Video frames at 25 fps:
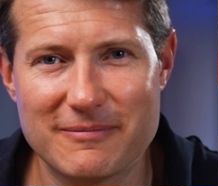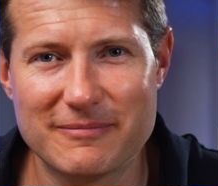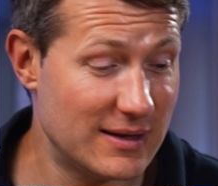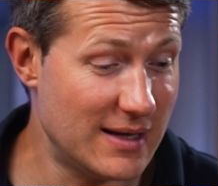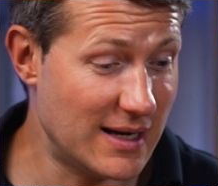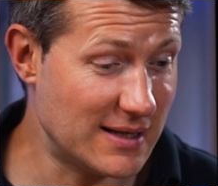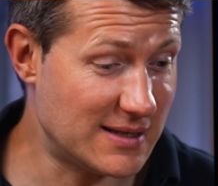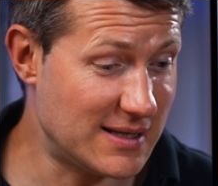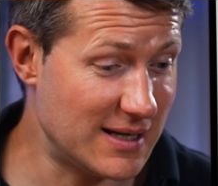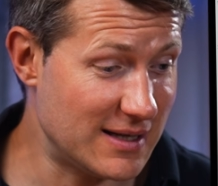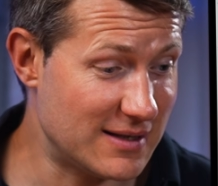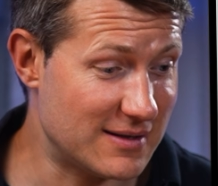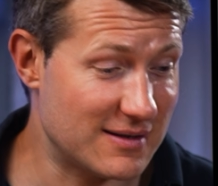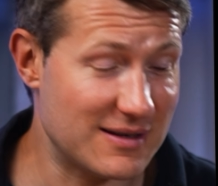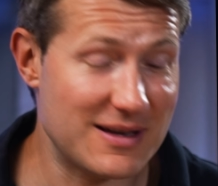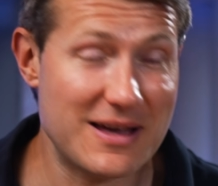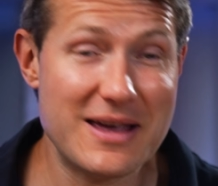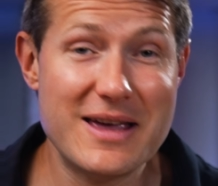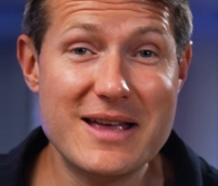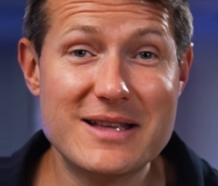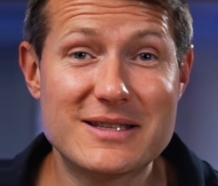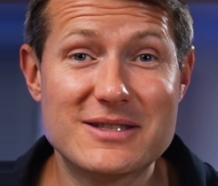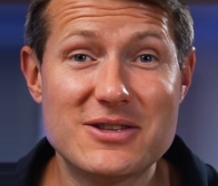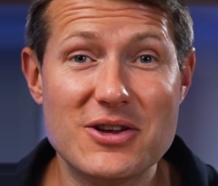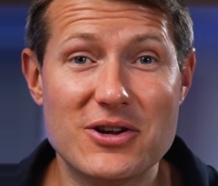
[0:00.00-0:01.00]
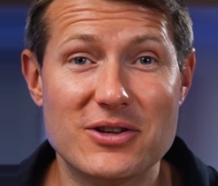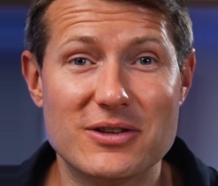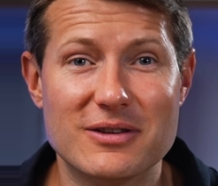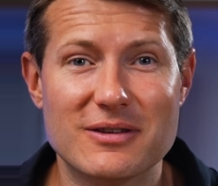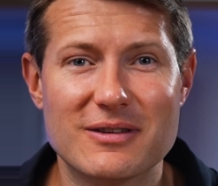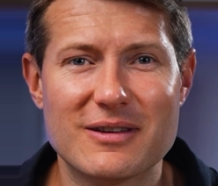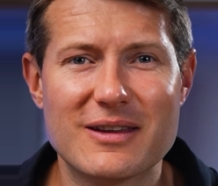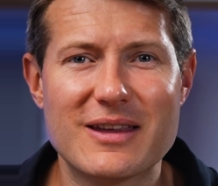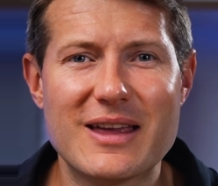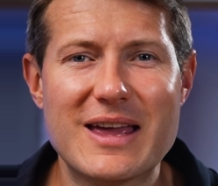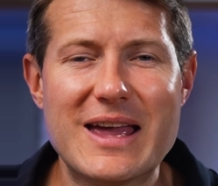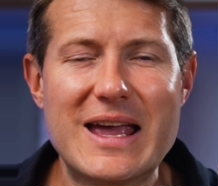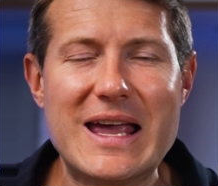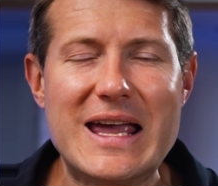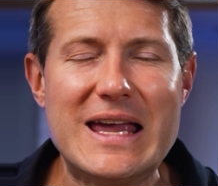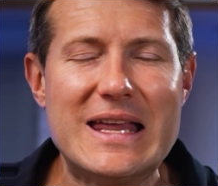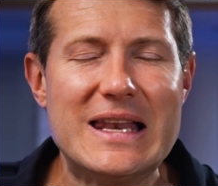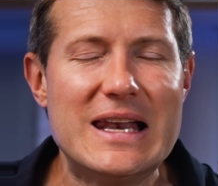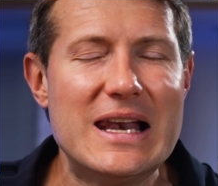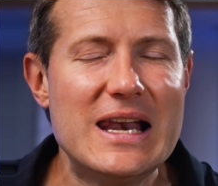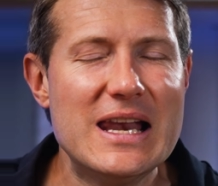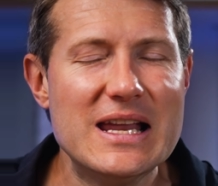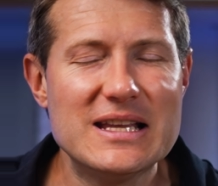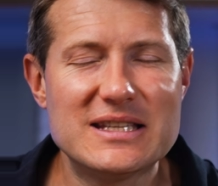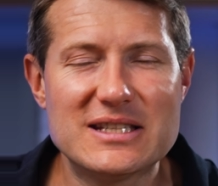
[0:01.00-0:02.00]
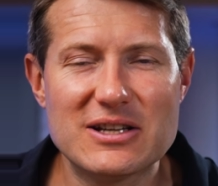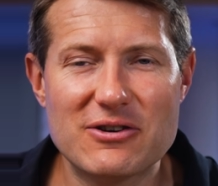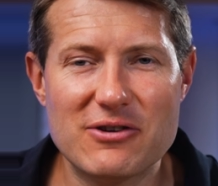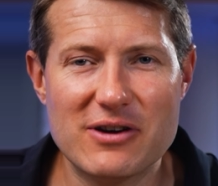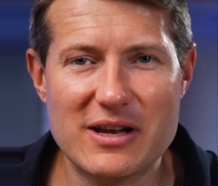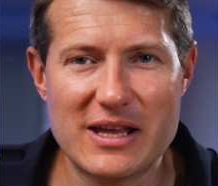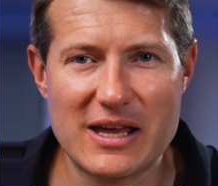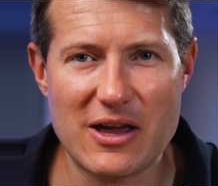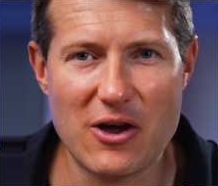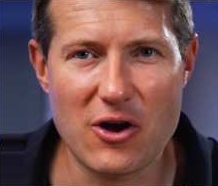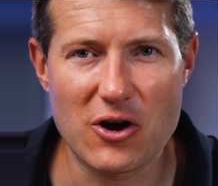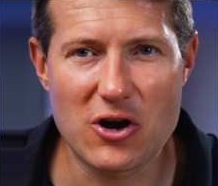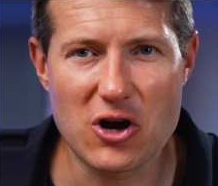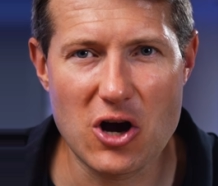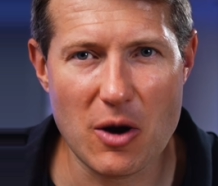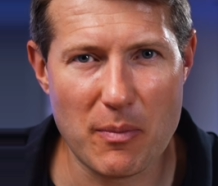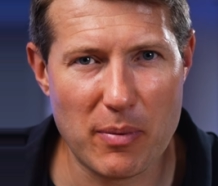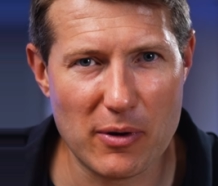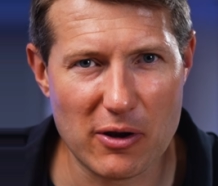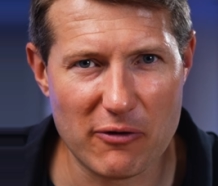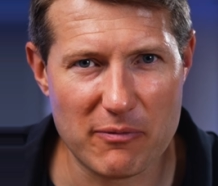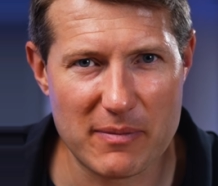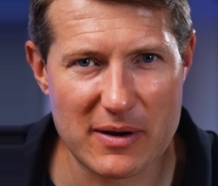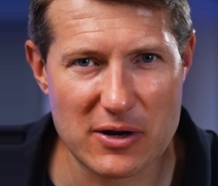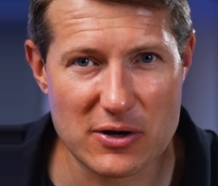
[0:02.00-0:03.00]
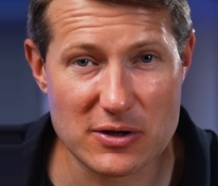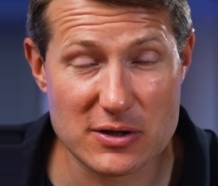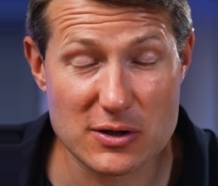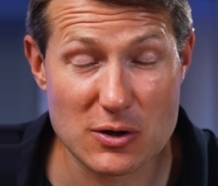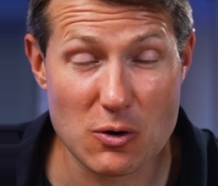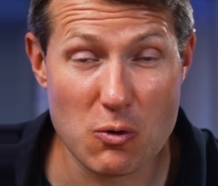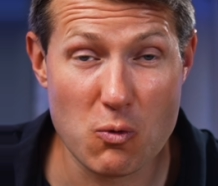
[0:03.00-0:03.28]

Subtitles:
That's it, it's done. In literally a couple of minutes,